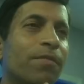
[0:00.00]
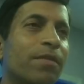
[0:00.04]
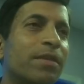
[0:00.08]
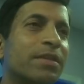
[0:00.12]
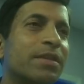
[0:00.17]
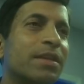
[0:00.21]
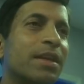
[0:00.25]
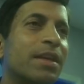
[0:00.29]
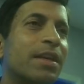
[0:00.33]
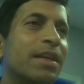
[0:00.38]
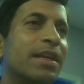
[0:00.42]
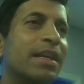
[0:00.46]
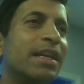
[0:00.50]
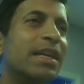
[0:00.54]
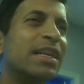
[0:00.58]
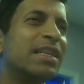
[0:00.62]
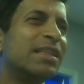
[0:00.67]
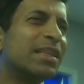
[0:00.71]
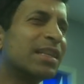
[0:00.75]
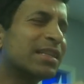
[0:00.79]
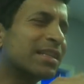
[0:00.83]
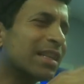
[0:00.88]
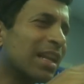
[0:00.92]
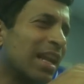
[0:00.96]
us is
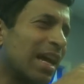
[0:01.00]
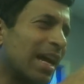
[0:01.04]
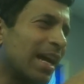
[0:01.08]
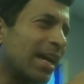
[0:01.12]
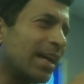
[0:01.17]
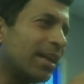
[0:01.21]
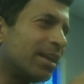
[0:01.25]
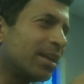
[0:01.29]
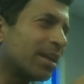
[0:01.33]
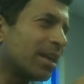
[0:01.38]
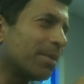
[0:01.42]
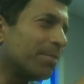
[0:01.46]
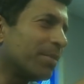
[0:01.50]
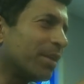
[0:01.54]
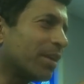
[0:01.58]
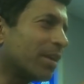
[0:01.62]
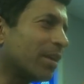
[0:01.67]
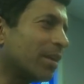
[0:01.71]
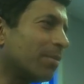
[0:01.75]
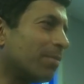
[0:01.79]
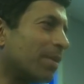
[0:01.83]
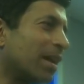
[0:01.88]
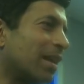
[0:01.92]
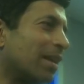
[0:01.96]
the slight
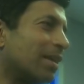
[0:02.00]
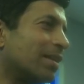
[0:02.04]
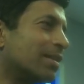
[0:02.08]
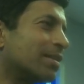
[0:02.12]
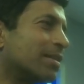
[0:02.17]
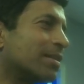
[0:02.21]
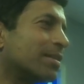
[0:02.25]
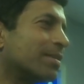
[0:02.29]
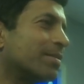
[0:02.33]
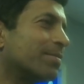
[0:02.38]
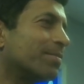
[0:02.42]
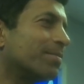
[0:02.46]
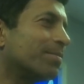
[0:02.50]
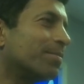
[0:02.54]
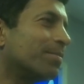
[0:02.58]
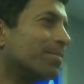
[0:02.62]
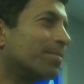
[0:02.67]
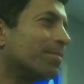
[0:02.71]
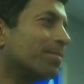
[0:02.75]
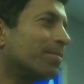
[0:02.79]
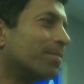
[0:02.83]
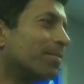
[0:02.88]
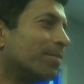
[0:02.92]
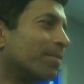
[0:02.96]
chemical balance.
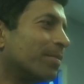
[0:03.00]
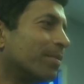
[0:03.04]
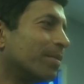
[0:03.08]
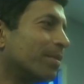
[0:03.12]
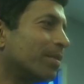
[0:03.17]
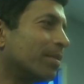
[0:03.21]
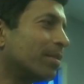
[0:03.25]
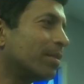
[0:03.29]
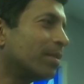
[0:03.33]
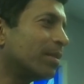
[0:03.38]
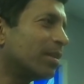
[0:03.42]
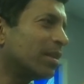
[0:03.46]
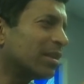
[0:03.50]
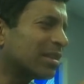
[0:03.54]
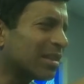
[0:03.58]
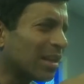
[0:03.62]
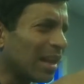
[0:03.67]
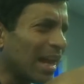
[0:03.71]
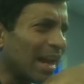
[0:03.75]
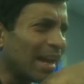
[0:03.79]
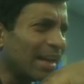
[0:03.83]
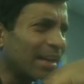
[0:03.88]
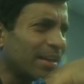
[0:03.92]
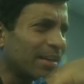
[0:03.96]
The
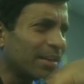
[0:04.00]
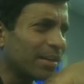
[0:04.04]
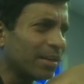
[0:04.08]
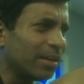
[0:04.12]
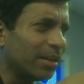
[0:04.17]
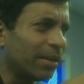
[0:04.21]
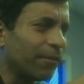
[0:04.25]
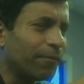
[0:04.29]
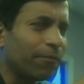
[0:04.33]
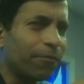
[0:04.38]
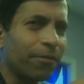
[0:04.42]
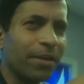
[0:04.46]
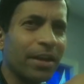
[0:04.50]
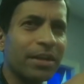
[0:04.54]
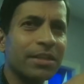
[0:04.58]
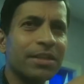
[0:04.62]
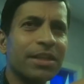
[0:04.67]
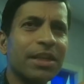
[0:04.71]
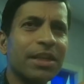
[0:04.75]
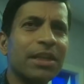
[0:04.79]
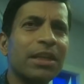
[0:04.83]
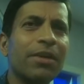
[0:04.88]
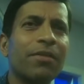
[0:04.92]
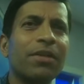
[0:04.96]
slight difference
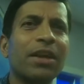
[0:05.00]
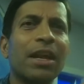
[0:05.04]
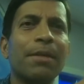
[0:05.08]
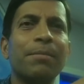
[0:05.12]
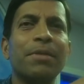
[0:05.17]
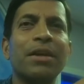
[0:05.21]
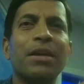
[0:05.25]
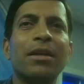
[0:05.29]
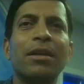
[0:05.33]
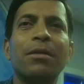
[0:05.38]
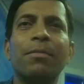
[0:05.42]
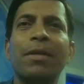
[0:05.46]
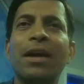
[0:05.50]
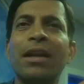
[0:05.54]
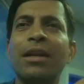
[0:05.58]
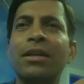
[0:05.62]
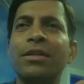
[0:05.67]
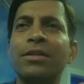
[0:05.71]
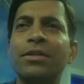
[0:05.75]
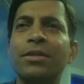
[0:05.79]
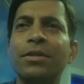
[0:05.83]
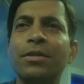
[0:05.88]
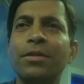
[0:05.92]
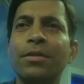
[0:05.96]
in our chemical
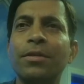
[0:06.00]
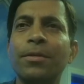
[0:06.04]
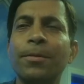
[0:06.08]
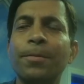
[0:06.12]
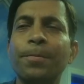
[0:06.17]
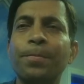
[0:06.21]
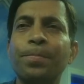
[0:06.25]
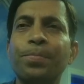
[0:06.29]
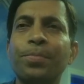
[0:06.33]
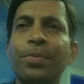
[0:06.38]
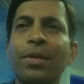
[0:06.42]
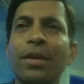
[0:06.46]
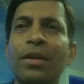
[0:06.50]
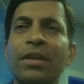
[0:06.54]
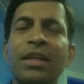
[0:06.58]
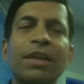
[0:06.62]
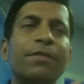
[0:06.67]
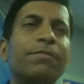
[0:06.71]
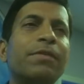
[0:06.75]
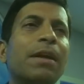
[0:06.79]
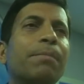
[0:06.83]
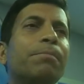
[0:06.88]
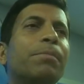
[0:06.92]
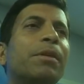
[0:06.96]
balance. If
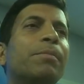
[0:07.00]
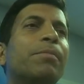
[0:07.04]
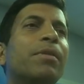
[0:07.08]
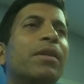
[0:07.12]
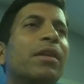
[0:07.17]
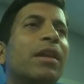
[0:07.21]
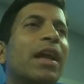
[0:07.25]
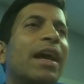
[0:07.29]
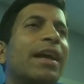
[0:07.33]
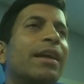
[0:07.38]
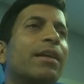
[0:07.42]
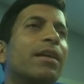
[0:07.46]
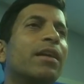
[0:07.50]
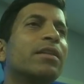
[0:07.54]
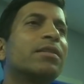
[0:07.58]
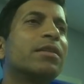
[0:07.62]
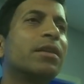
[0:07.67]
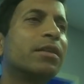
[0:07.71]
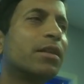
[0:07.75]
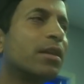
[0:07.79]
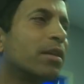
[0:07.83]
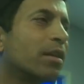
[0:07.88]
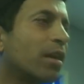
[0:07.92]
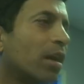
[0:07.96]
some people like a
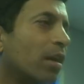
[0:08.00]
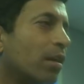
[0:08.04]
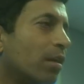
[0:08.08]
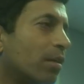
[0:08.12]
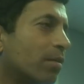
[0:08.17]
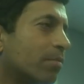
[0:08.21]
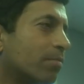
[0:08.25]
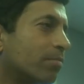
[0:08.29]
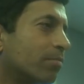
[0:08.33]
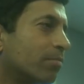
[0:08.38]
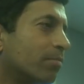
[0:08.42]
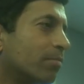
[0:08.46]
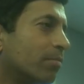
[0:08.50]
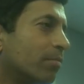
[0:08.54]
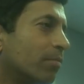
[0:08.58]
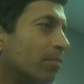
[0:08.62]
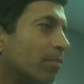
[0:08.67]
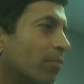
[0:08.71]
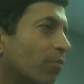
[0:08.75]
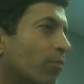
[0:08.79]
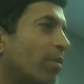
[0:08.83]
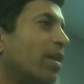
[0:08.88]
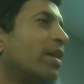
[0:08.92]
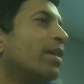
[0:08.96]
certain color,
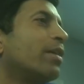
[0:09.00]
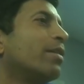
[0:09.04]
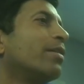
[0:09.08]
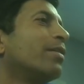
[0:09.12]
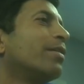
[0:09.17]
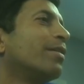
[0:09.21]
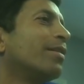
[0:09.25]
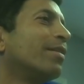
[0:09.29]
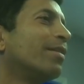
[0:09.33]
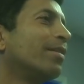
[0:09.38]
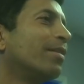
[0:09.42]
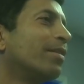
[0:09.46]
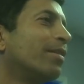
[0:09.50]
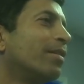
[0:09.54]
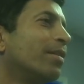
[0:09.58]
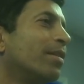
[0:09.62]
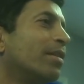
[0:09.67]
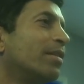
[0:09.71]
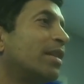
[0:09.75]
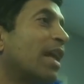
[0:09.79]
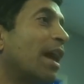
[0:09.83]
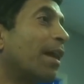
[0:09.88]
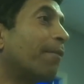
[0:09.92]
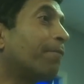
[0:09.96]
why?
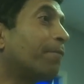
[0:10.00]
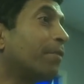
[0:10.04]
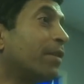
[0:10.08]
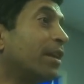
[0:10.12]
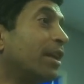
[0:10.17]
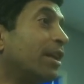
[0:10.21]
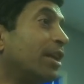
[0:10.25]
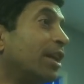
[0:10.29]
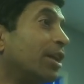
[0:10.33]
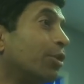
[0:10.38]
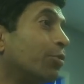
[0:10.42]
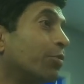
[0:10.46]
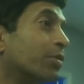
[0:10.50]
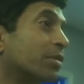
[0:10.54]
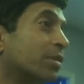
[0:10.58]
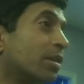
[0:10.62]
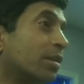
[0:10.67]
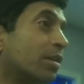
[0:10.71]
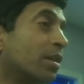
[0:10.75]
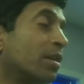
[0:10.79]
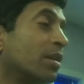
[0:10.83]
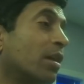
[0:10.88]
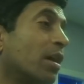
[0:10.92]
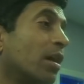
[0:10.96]
The affinity to a
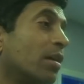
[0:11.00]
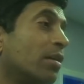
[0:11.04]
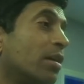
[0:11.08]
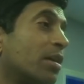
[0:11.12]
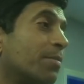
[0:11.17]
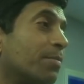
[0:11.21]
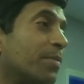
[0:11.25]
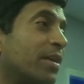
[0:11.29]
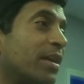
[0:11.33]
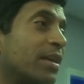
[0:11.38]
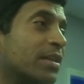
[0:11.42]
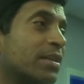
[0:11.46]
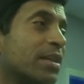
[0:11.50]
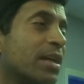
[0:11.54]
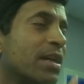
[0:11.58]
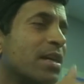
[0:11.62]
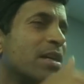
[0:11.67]
certain color means